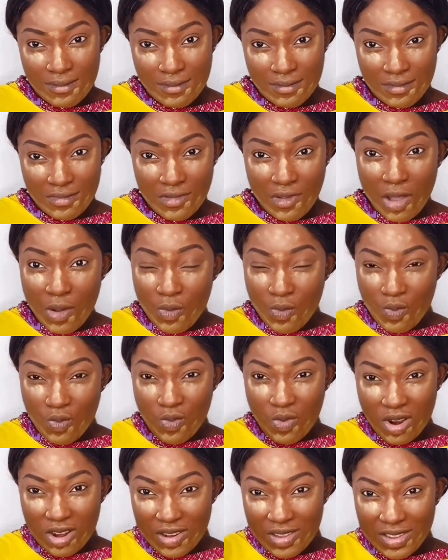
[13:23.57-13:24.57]
No, I
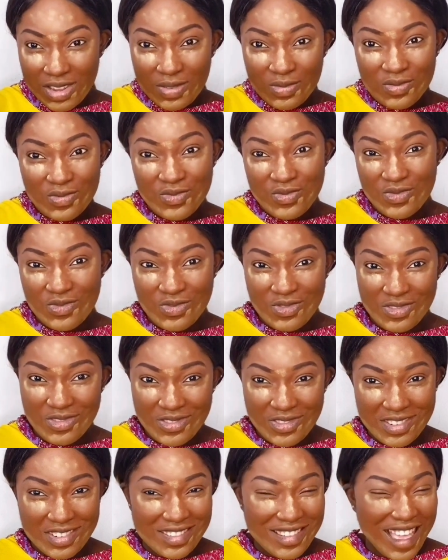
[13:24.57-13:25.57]
want to funo,
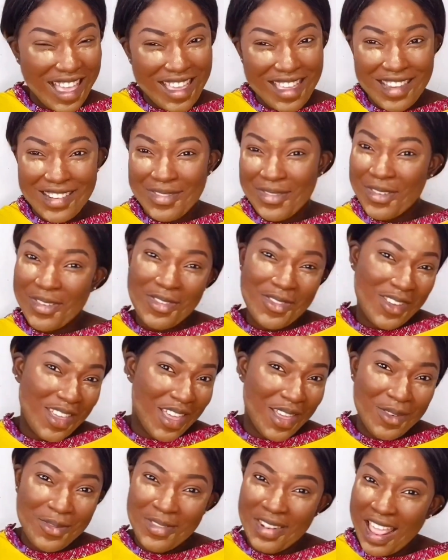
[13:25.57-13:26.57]
nigh if a
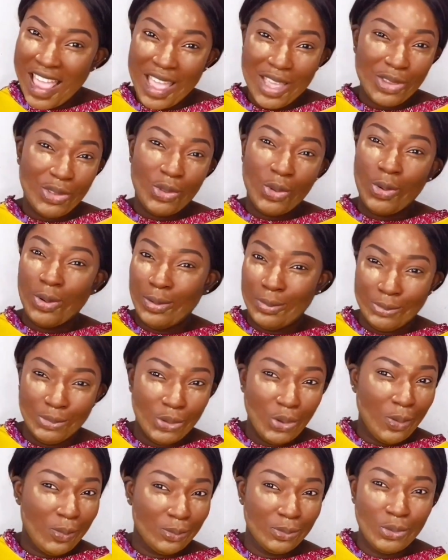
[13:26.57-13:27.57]
faith, nigh told him
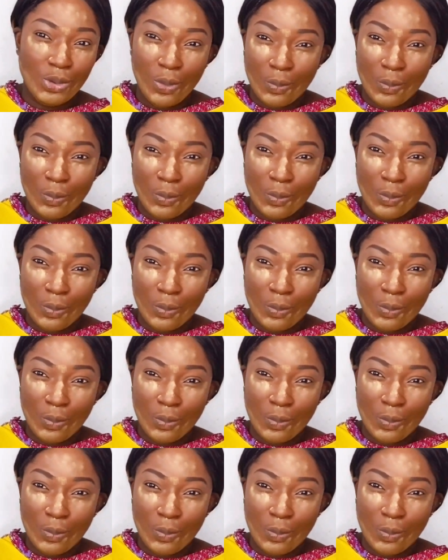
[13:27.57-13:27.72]
dum.